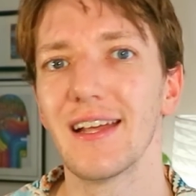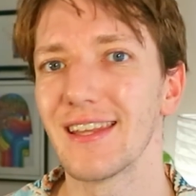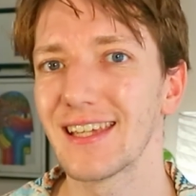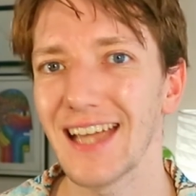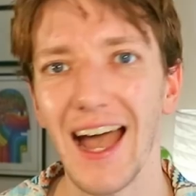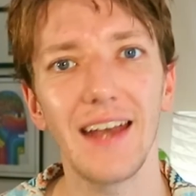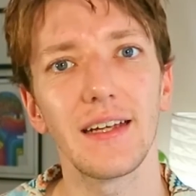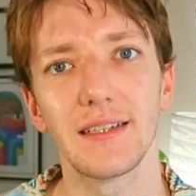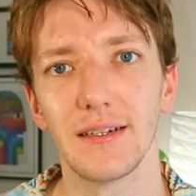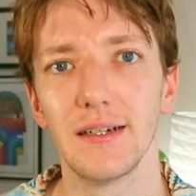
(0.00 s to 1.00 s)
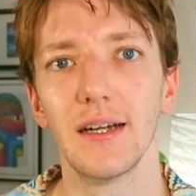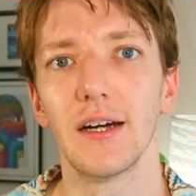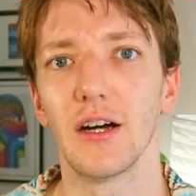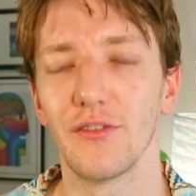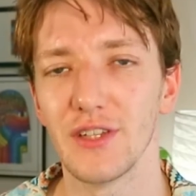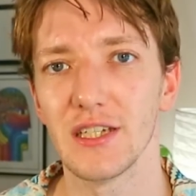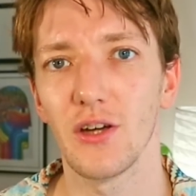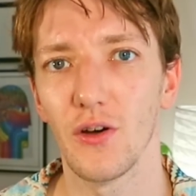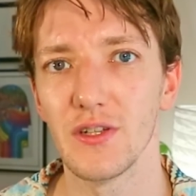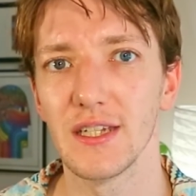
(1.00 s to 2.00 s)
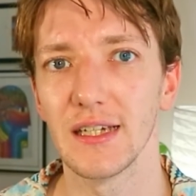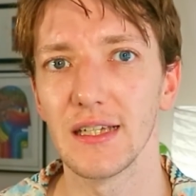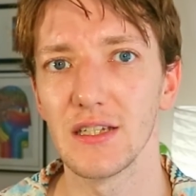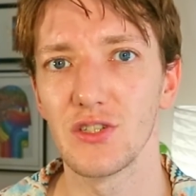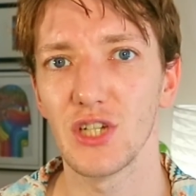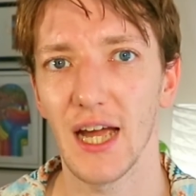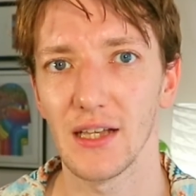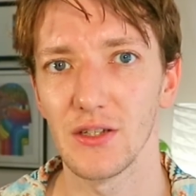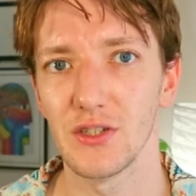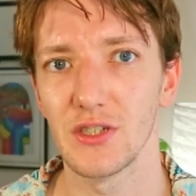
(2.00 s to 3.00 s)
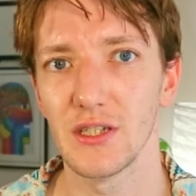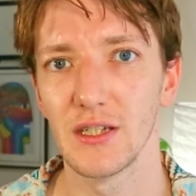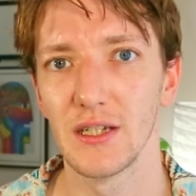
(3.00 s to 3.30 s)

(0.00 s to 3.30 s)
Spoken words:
the character of this haunting is challenged.